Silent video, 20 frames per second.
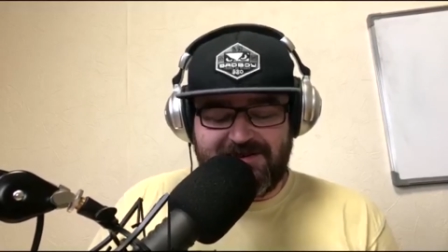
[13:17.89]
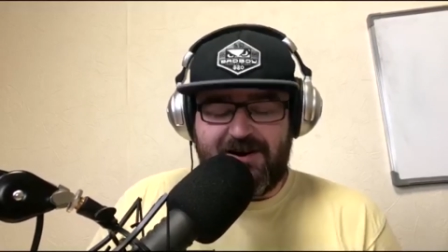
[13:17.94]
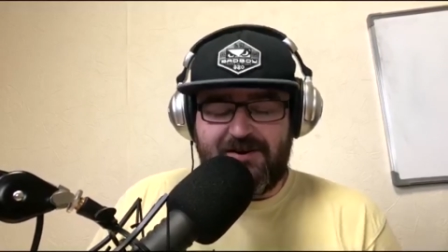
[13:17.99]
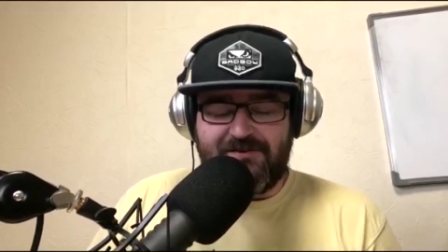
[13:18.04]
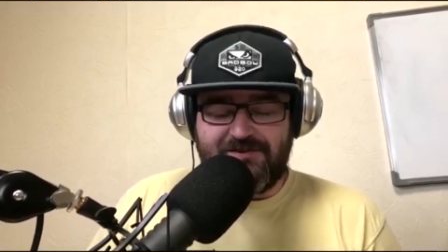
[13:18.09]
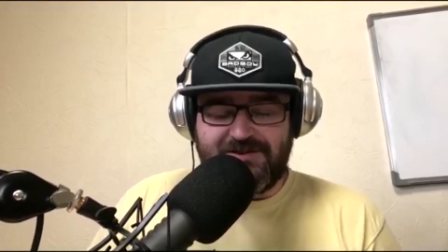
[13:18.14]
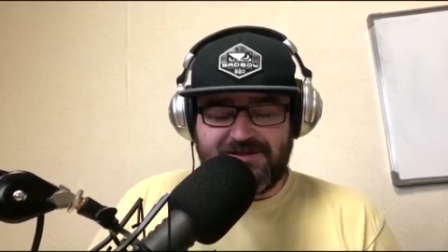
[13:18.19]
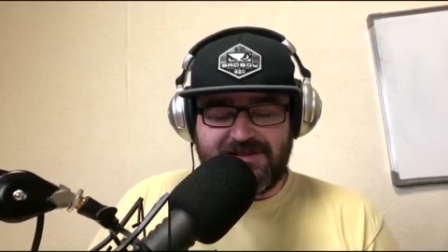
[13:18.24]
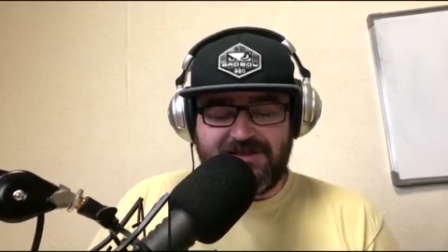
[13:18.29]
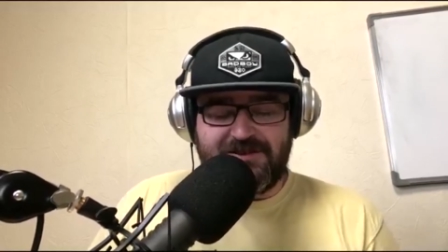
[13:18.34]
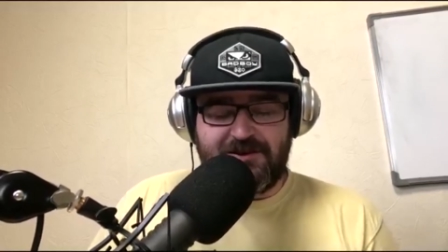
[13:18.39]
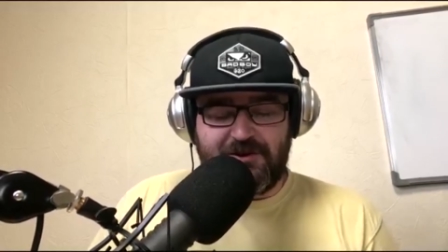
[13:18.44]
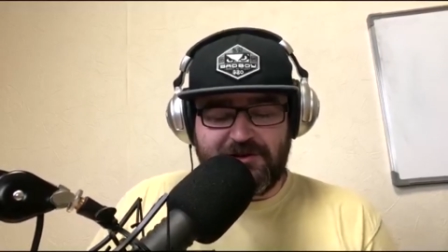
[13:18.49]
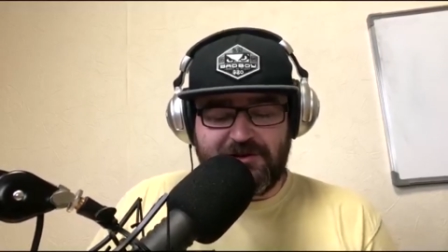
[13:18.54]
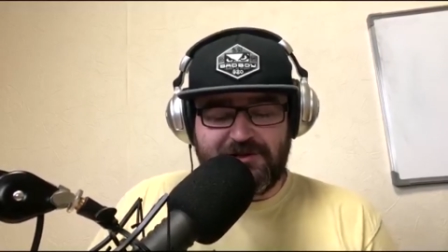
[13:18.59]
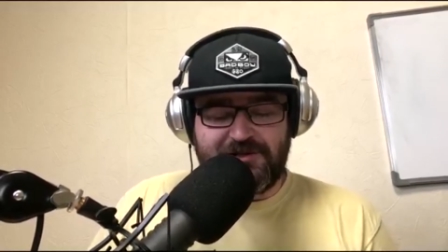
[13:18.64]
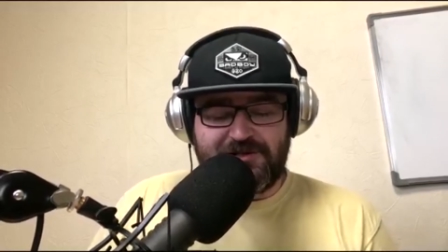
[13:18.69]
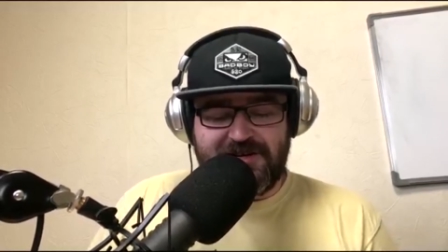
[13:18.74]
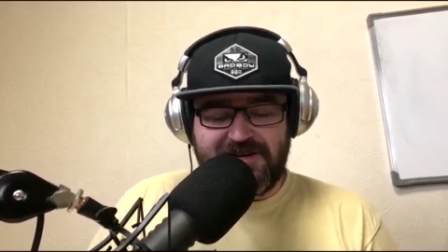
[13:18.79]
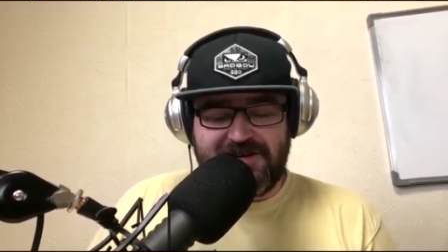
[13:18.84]
obviously tongue
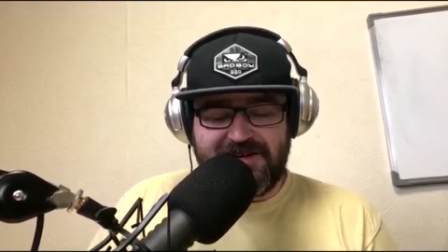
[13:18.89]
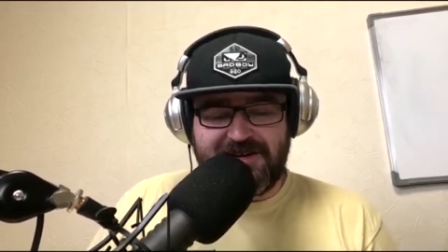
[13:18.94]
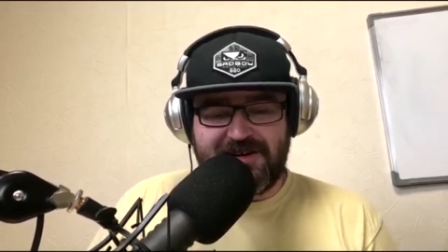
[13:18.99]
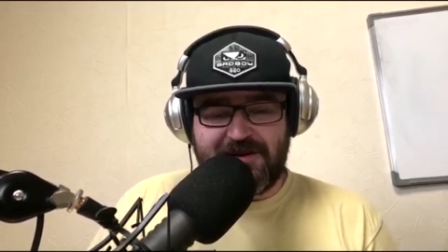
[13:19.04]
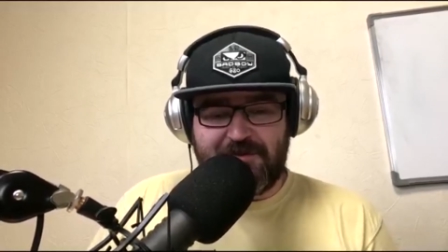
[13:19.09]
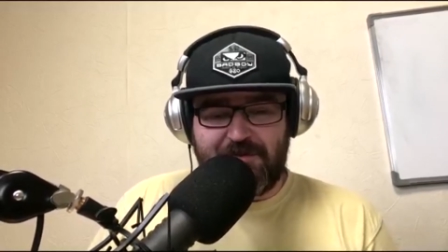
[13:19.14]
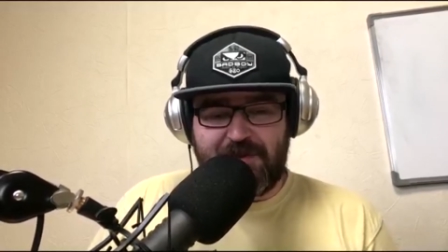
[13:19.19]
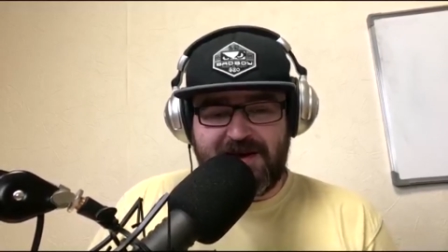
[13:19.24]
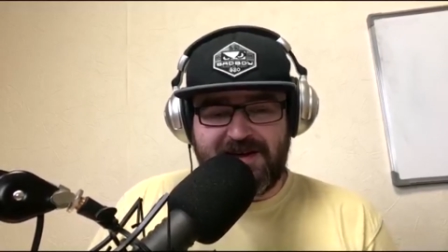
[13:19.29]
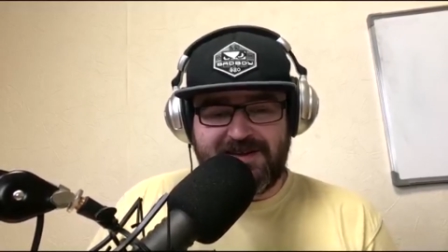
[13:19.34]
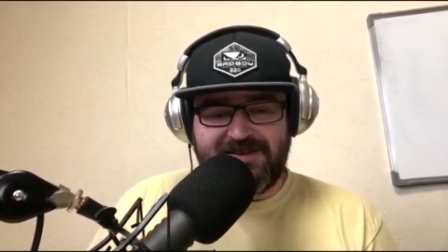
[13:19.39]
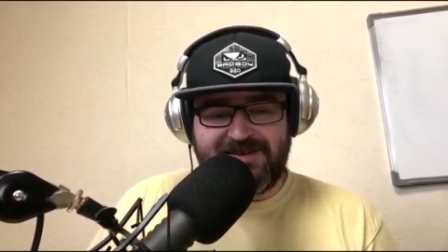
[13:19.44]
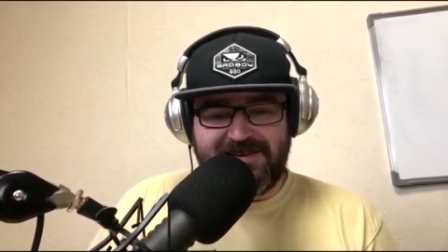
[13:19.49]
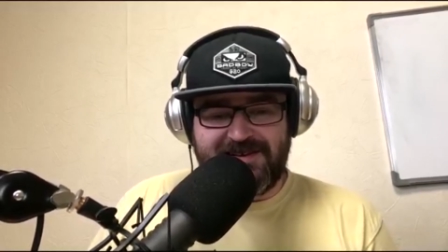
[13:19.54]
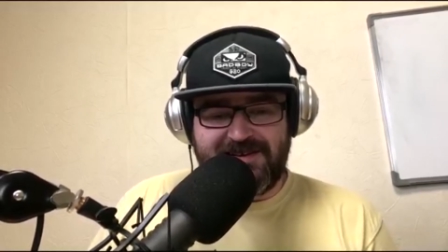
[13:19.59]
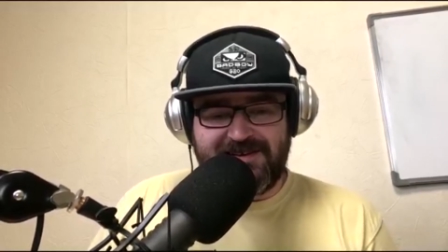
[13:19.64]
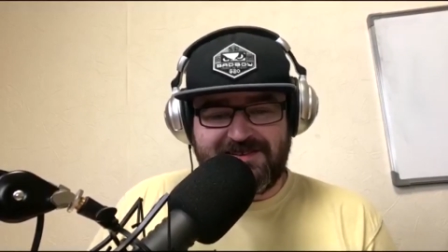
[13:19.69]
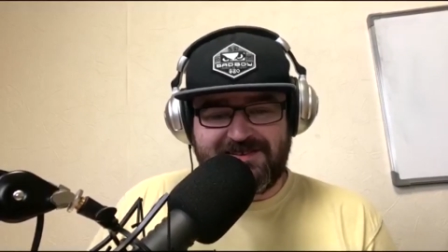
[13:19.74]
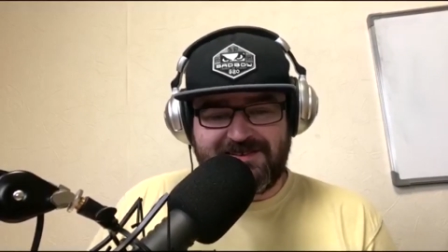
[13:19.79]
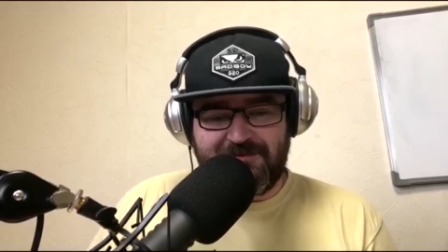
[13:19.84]
in cheek, and that Blaydes had
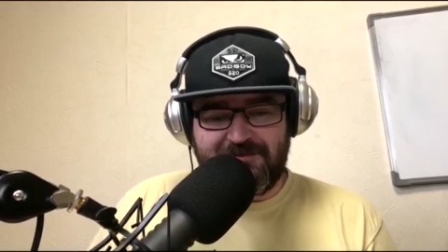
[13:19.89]
this